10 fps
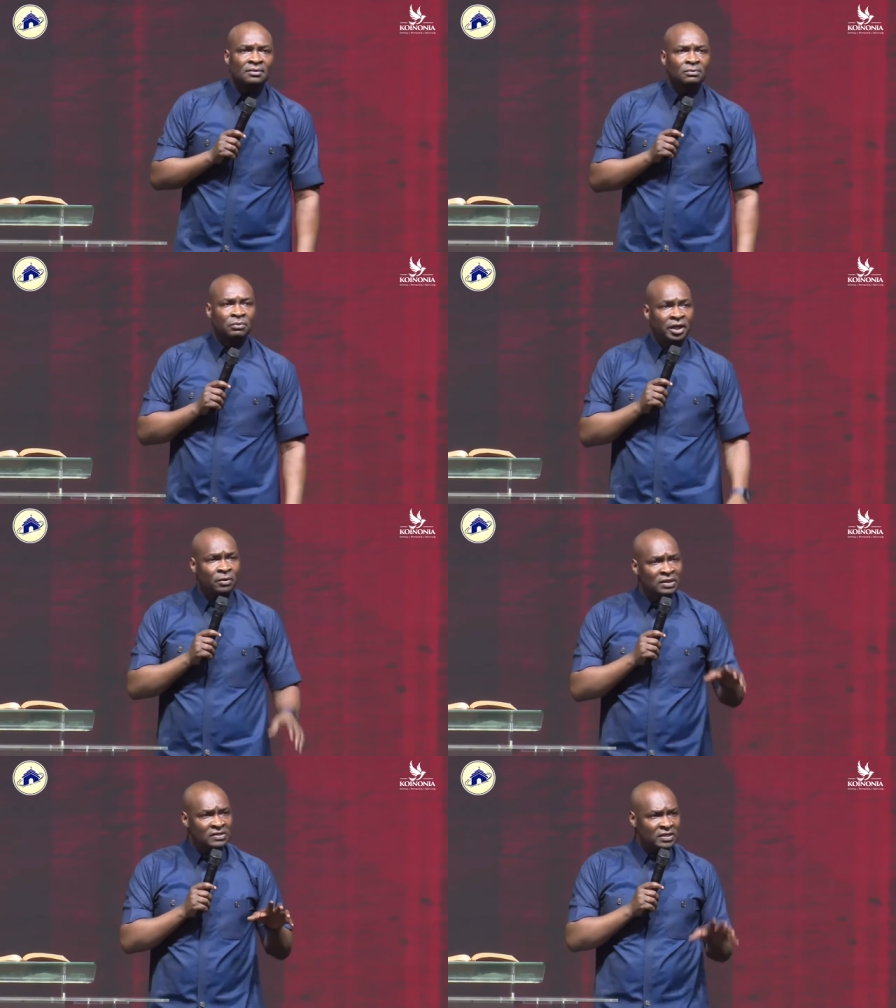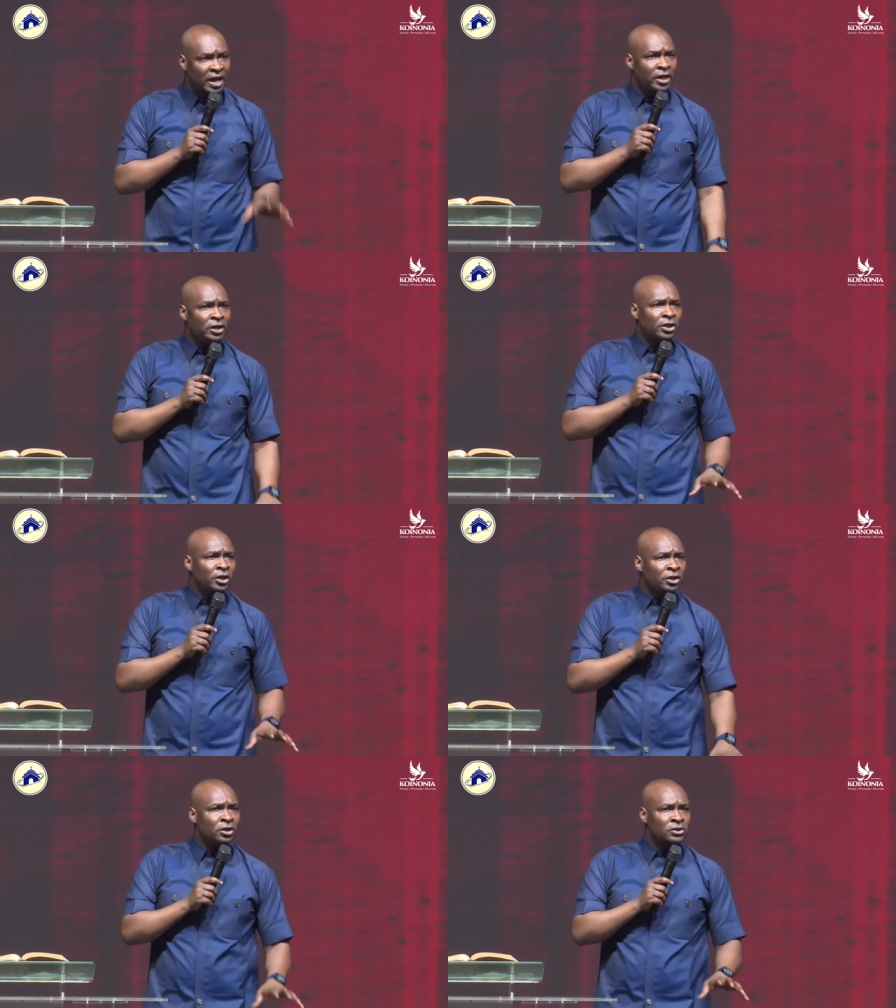We will
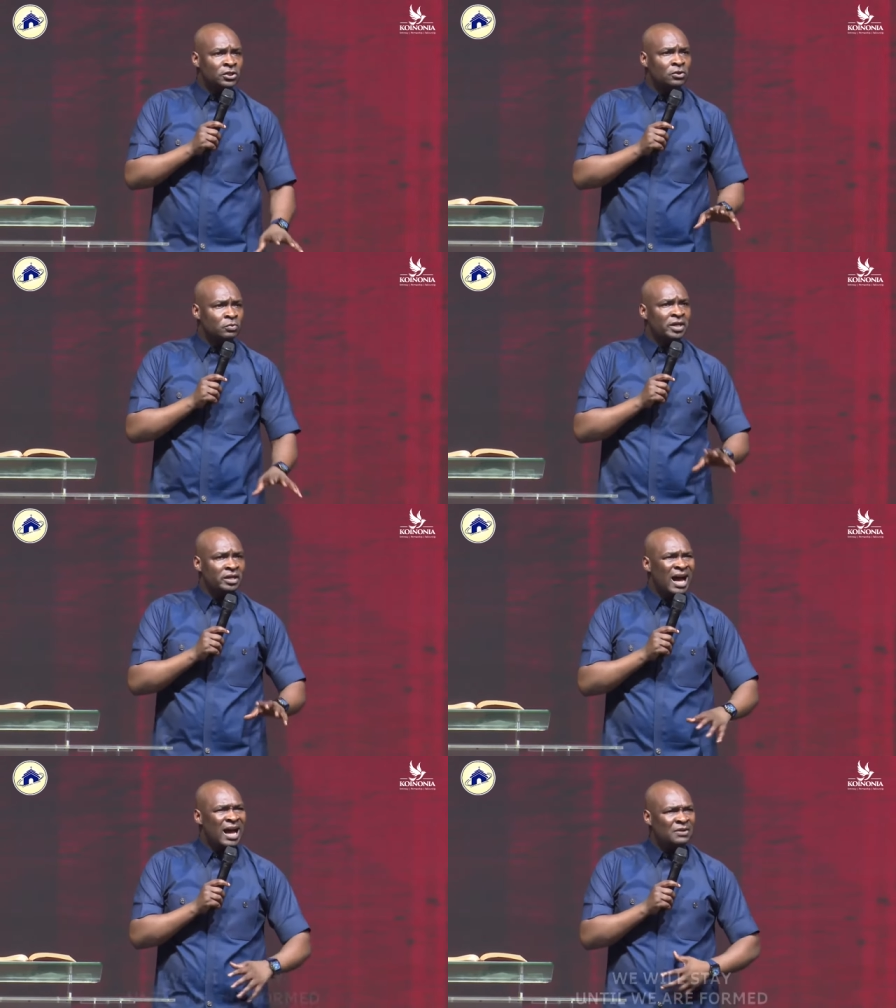stay until we are